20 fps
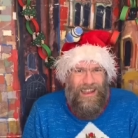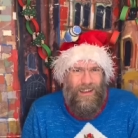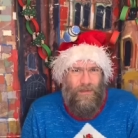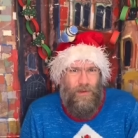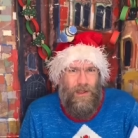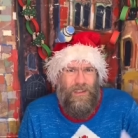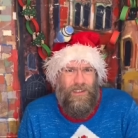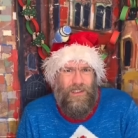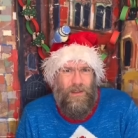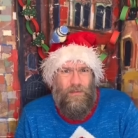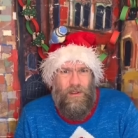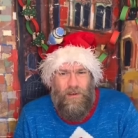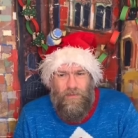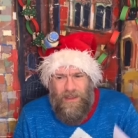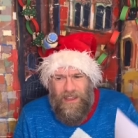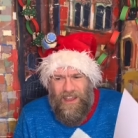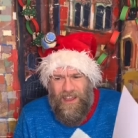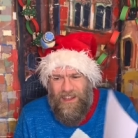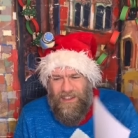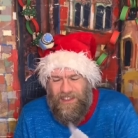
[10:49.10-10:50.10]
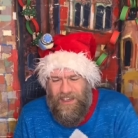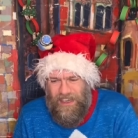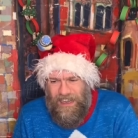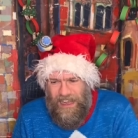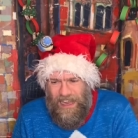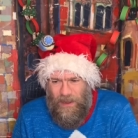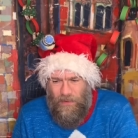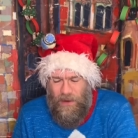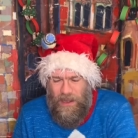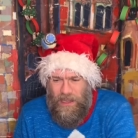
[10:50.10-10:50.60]
because I'm gonna be cutting it
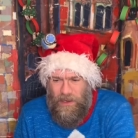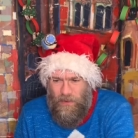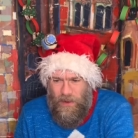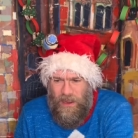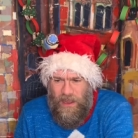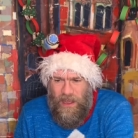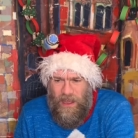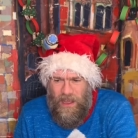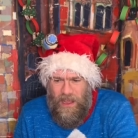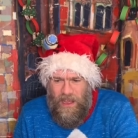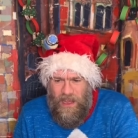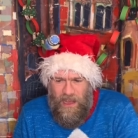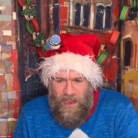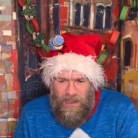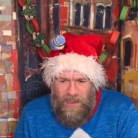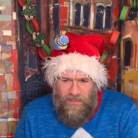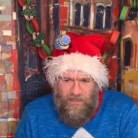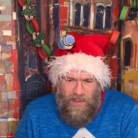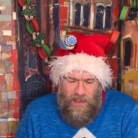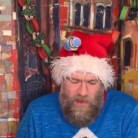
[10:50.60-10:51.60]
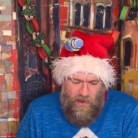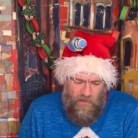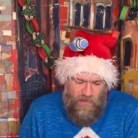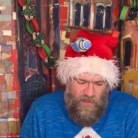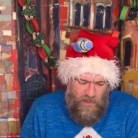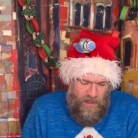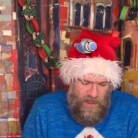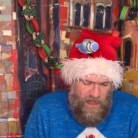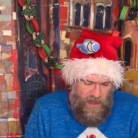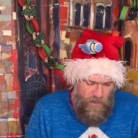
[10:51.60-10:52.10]
out anyway. I'll leave that over
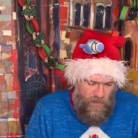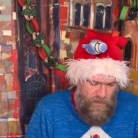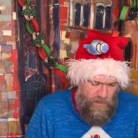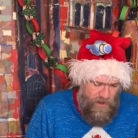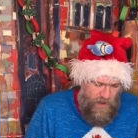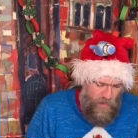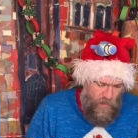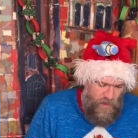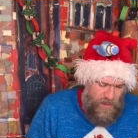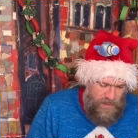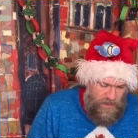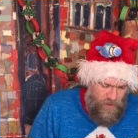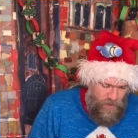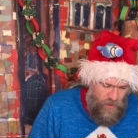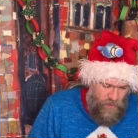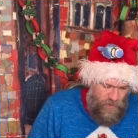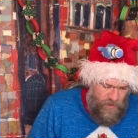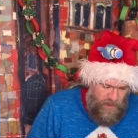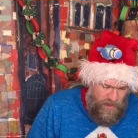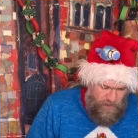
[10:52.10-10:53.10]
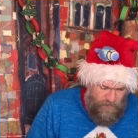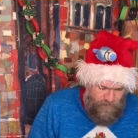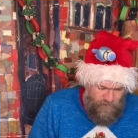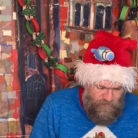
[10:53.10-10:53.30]
there with my Week Junior.